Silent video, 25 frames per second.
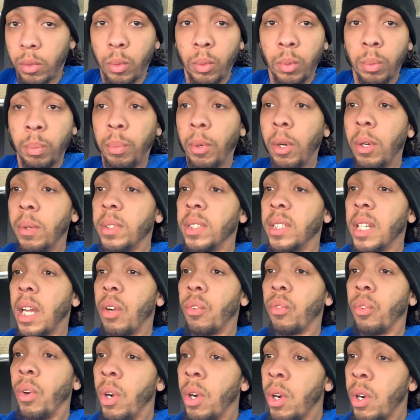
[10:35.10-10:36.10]
Boy, was I
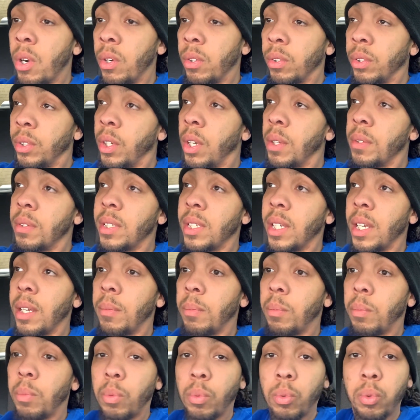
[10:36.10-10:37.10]
wrong. You know what I'm
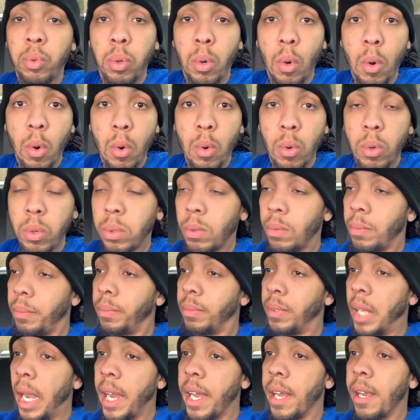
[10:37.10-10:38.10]
saying? Whew,
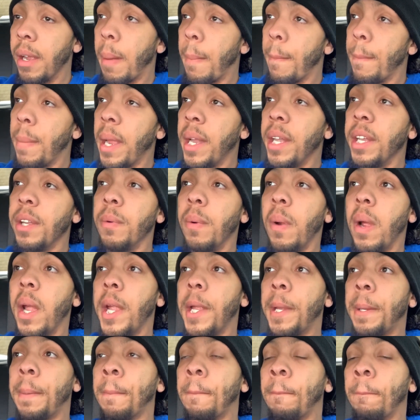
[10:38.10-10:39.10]
damn. But anyway,